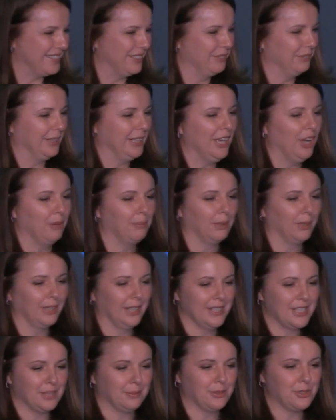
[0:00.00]
So we help our
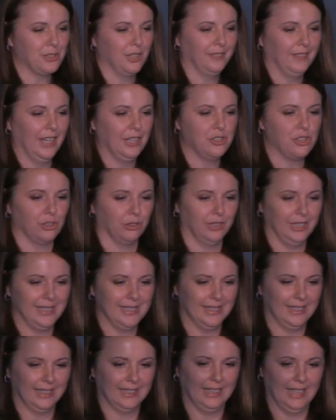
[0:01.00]
customers on that journey
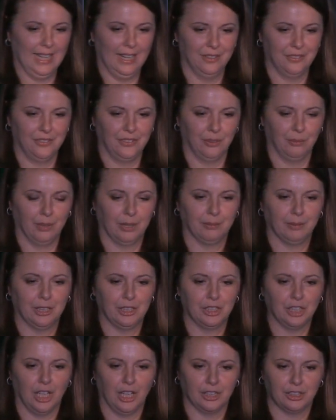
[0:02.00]
to the cloud. So what I'm
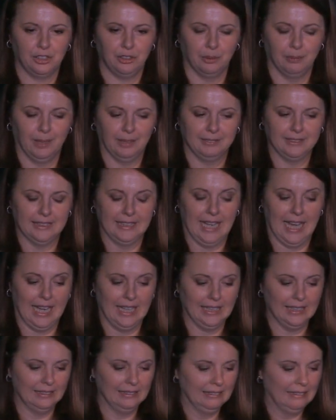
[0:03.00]
going to talk to you about
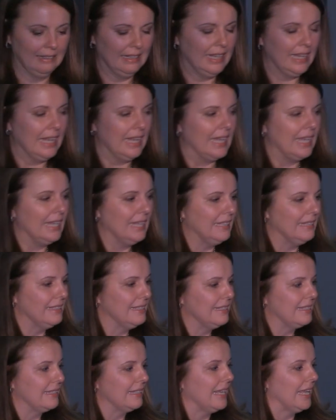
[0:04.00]
today
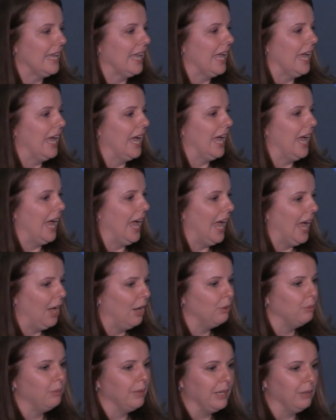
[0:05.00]
is
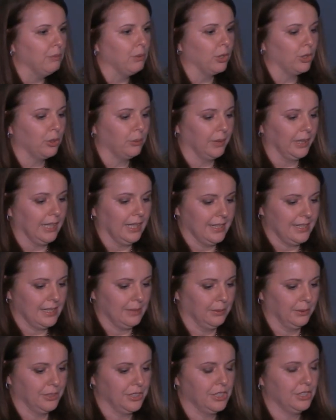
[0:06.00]
how we work with
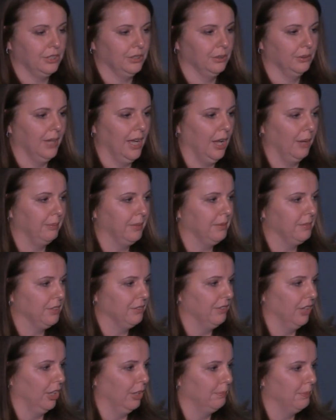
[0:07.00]
customers to help them
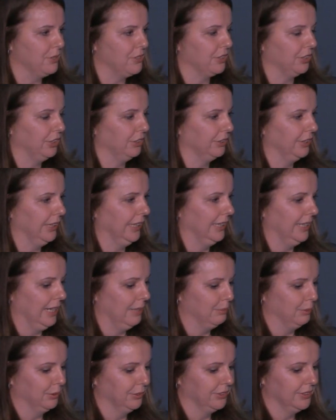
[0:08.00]
develop a
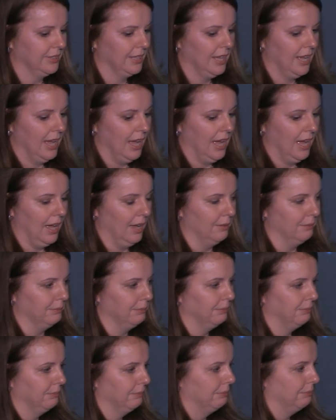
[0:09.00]
security-enabled
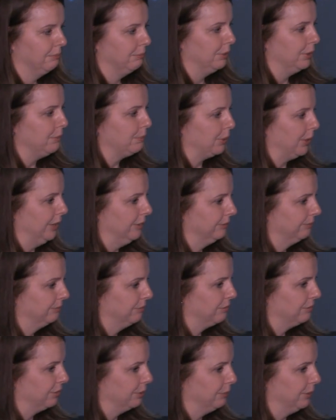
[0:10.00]
blueprint
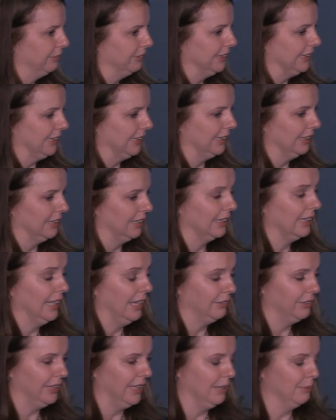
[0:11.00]
for moving to a
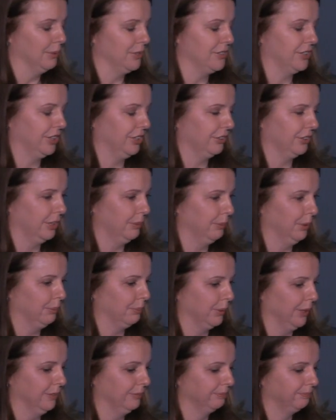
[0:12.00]
cloud-enabled security
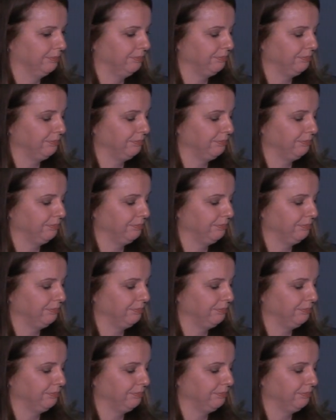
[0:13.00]
blueprint.